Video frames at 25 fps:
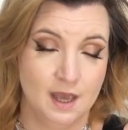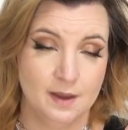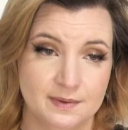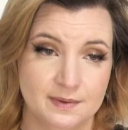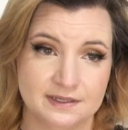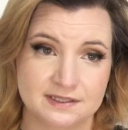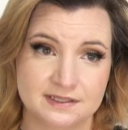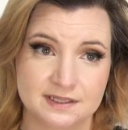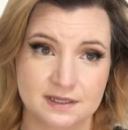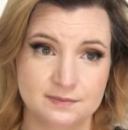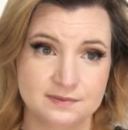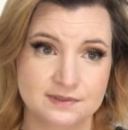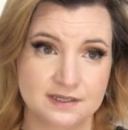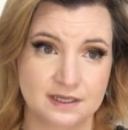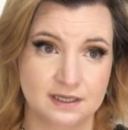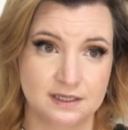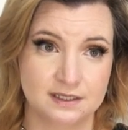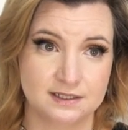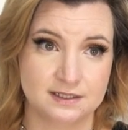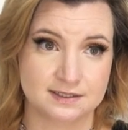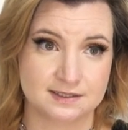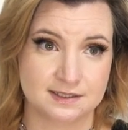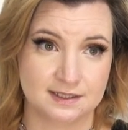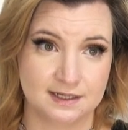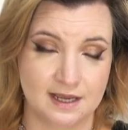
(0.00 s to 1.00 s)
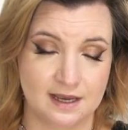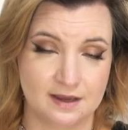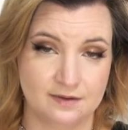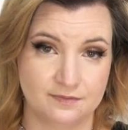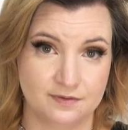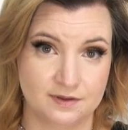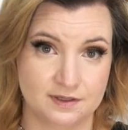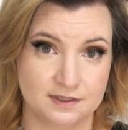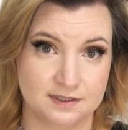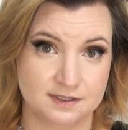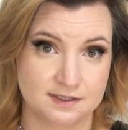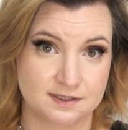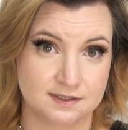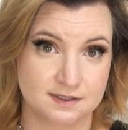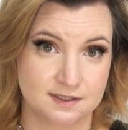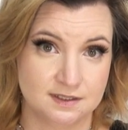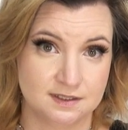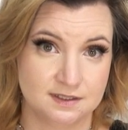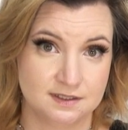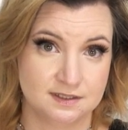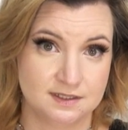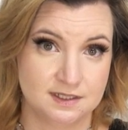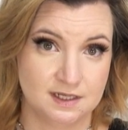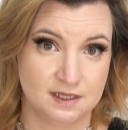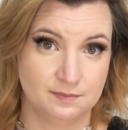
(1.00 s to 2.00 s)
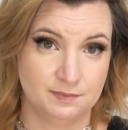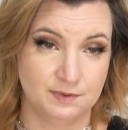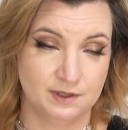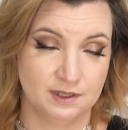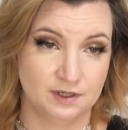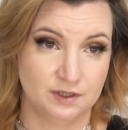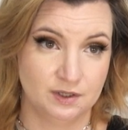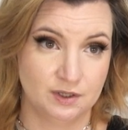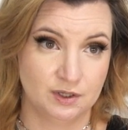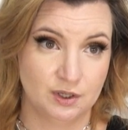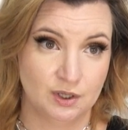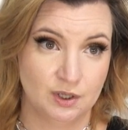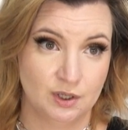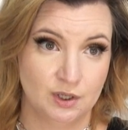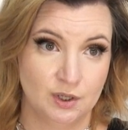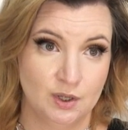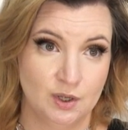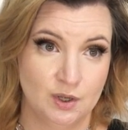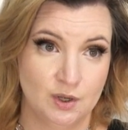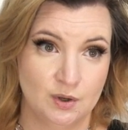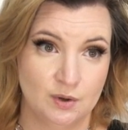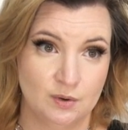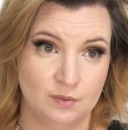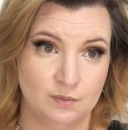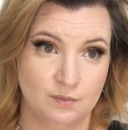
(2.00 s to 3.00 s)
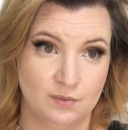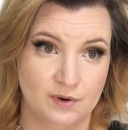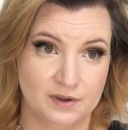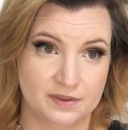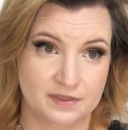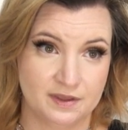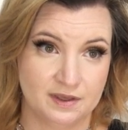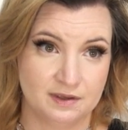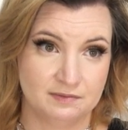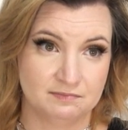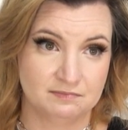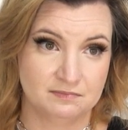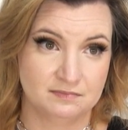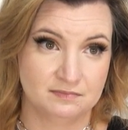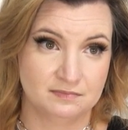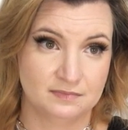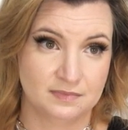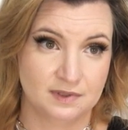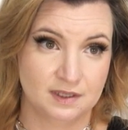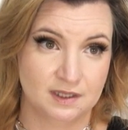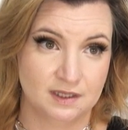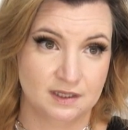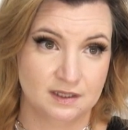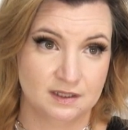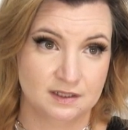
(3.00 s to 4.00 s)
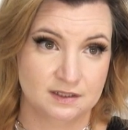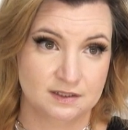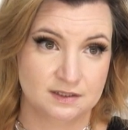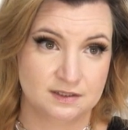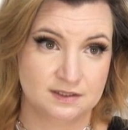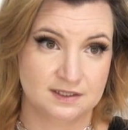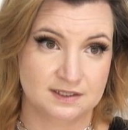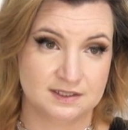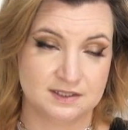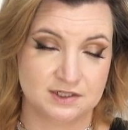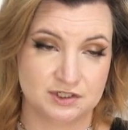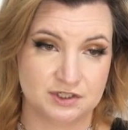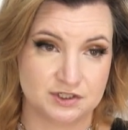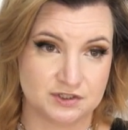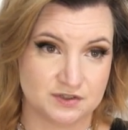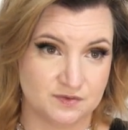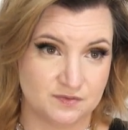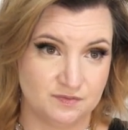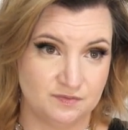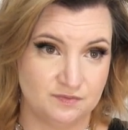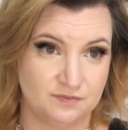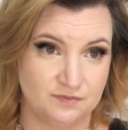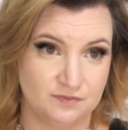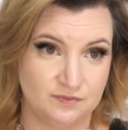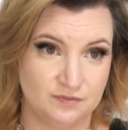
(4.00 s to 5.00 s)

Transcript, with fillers: It seems like he doesn't have his daemon with him, does it just,